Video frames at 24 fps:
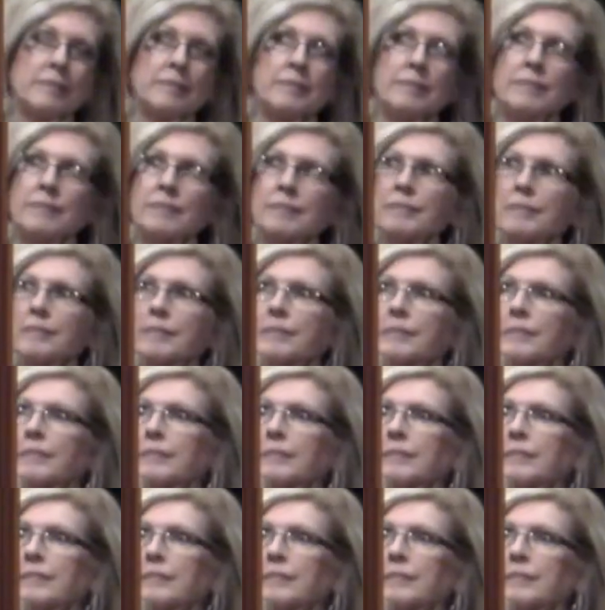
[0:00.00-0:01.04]

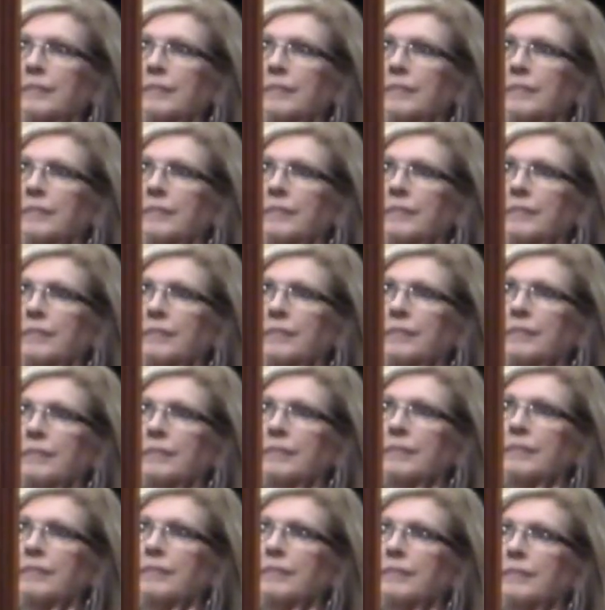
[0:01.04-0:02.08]

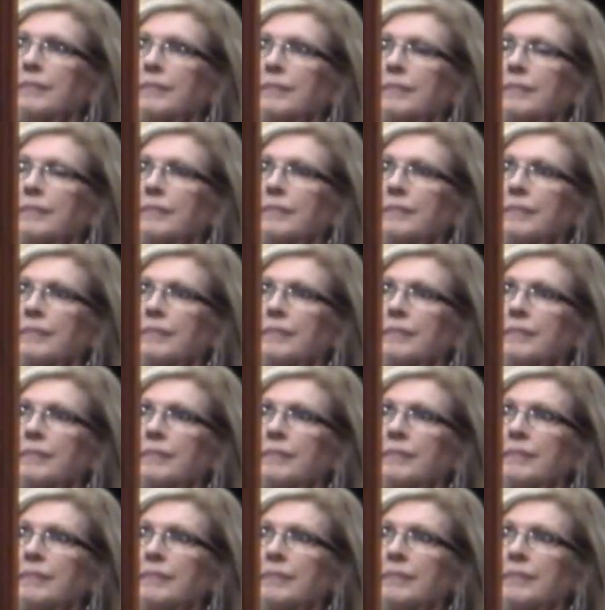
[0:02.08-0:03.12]

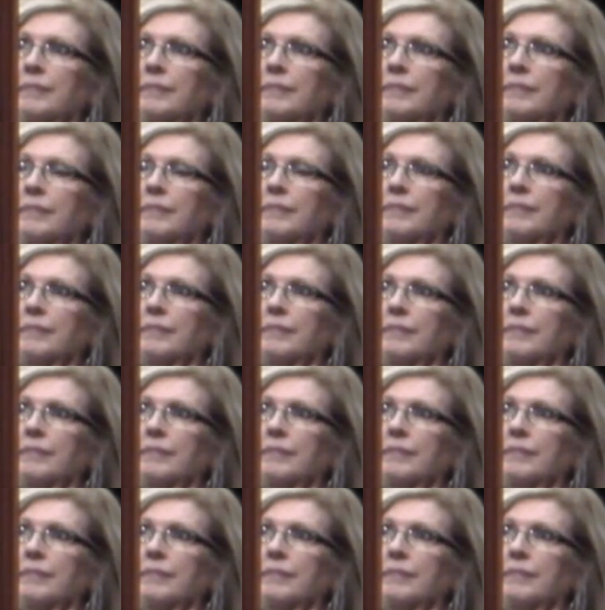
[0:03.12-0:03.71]
(silent)